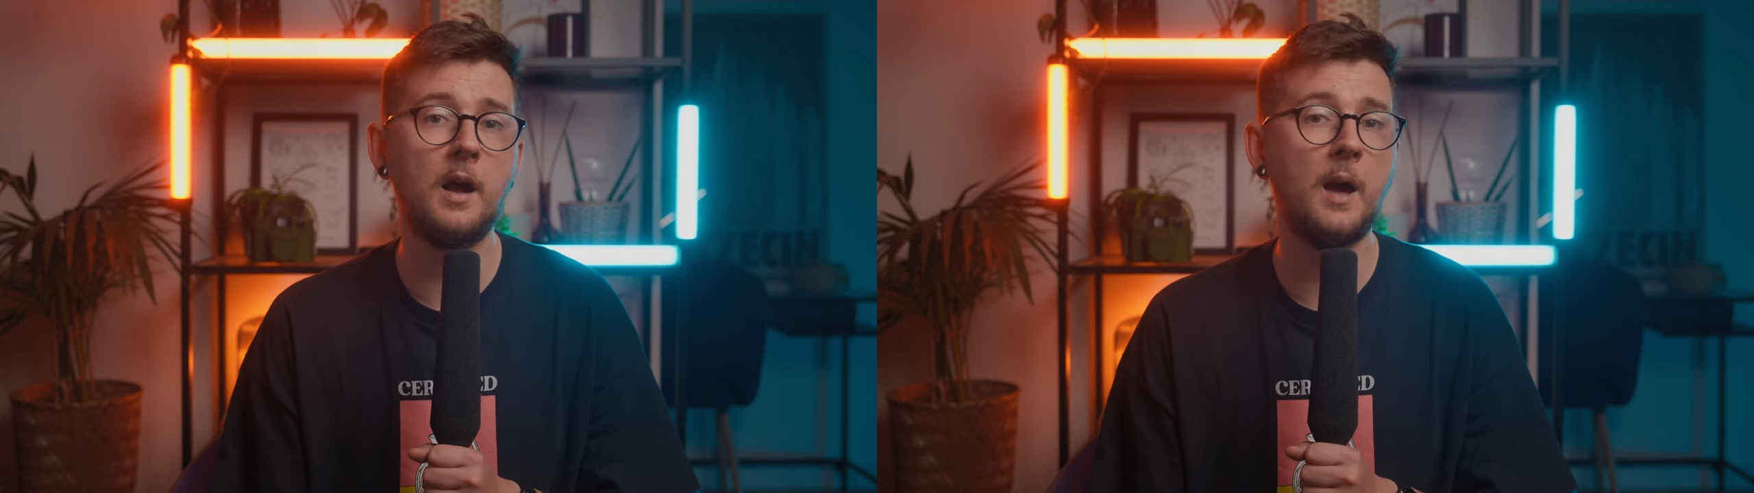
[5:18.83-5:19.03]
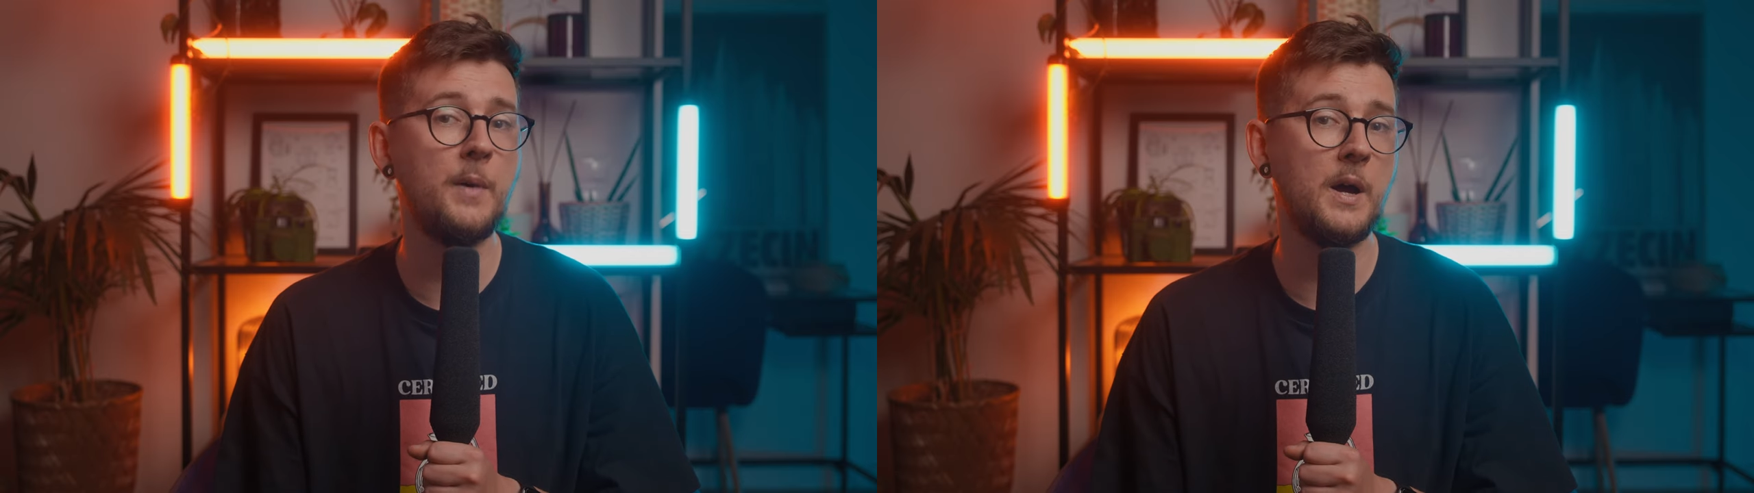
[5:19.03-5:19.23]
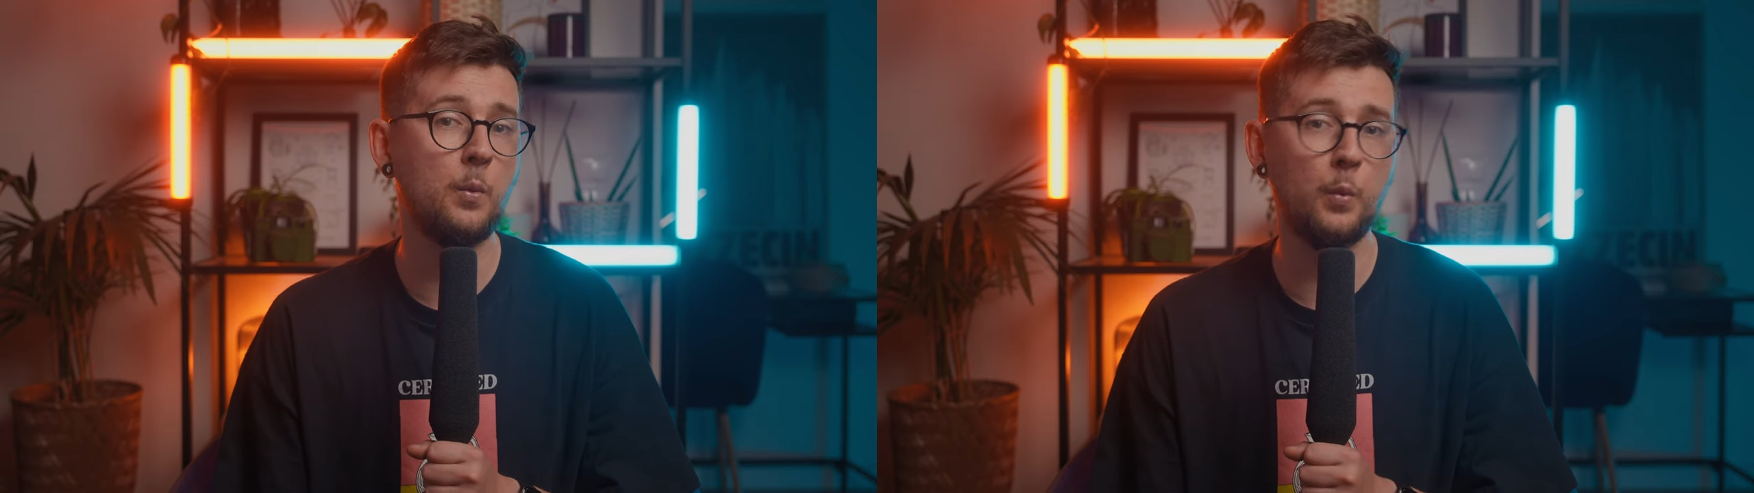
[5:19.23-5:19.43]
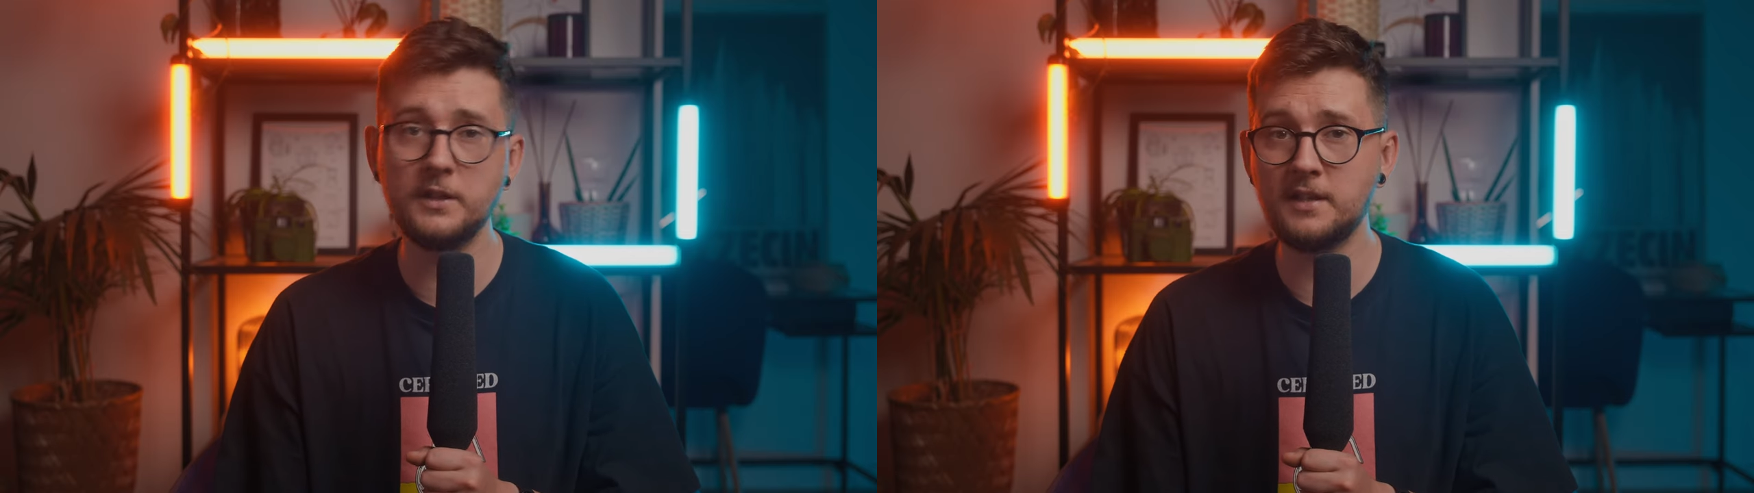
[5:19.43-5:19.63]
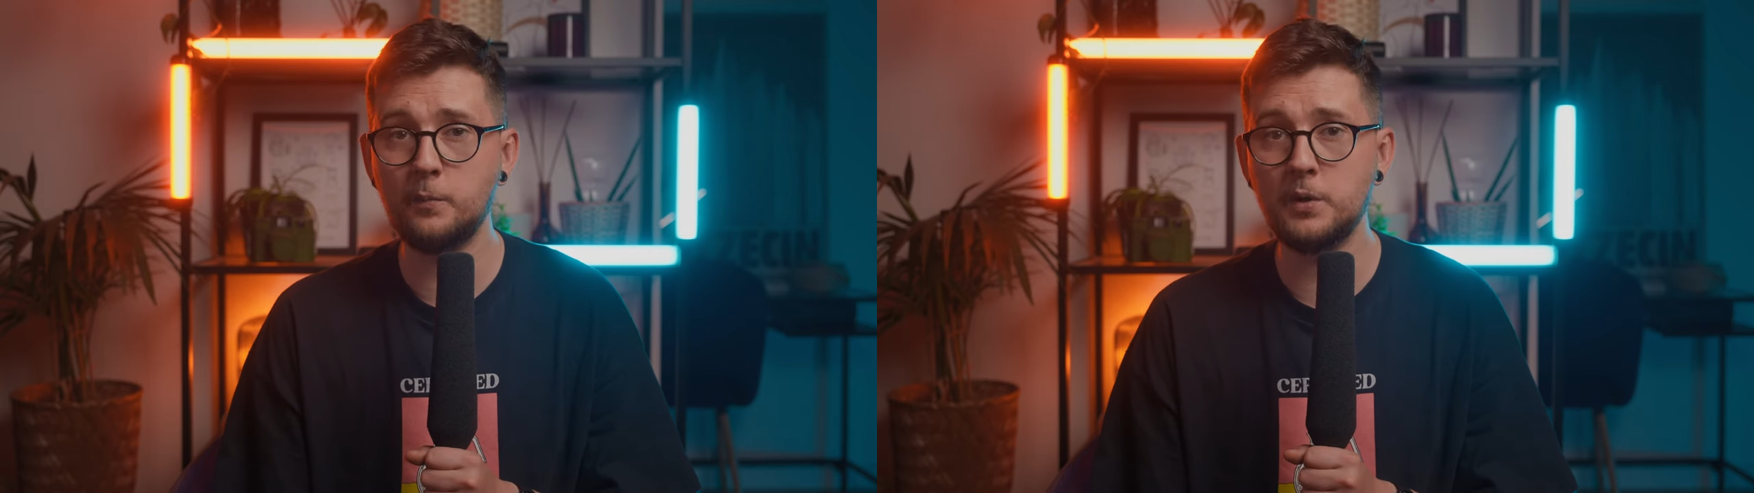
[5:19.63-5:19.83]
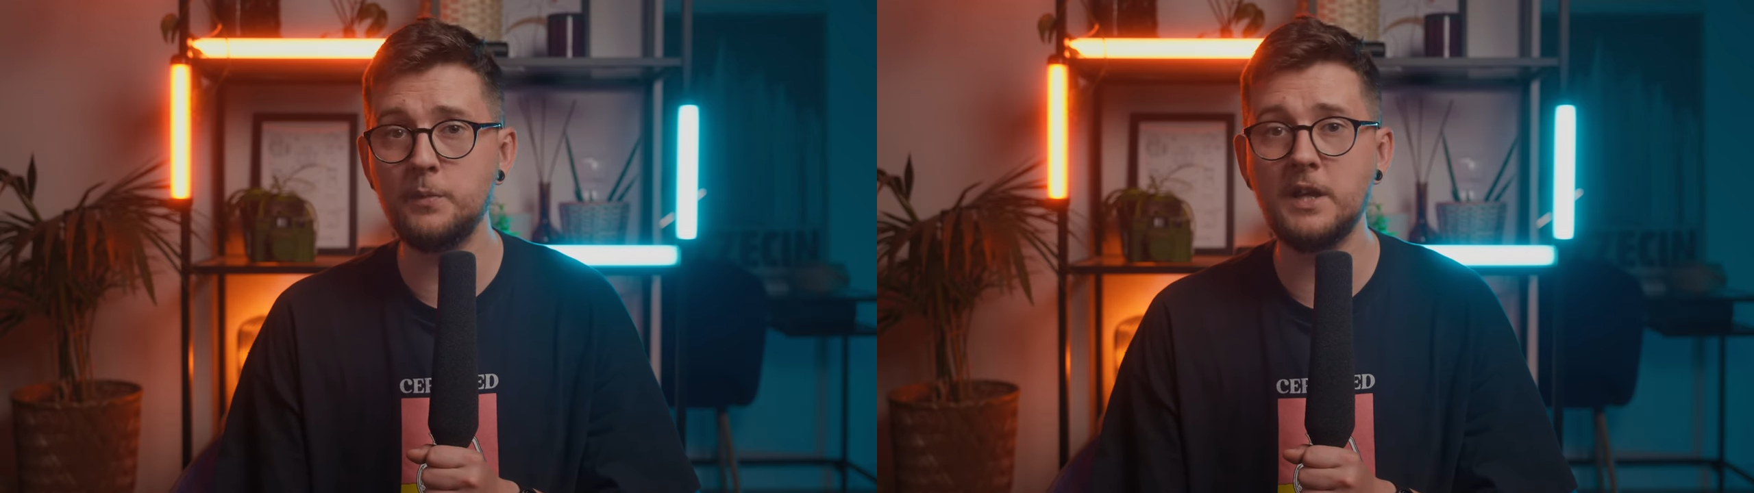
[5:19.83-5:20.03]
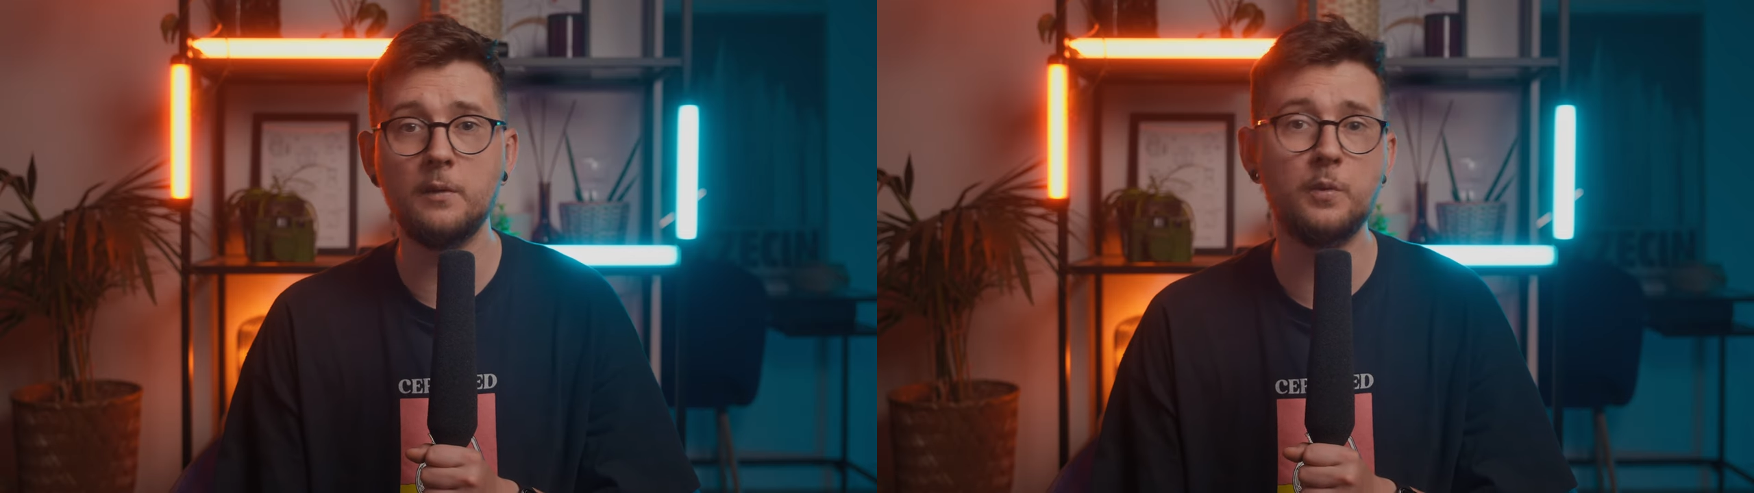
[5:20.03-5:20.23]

about what's up with me and